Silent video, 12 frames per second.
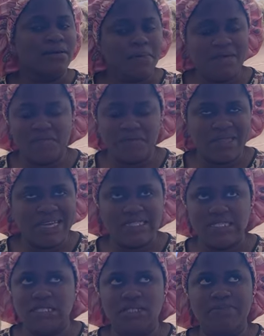apart from
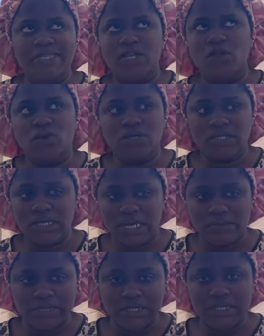that, it's been a long
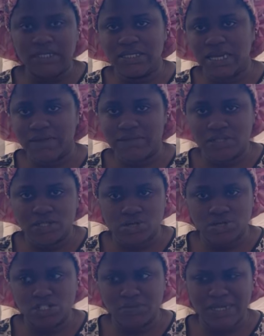time since I
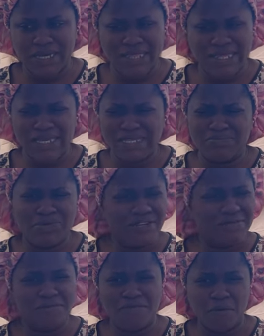retouched my hair. I think it's more
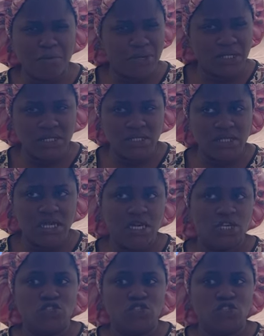than 4 months.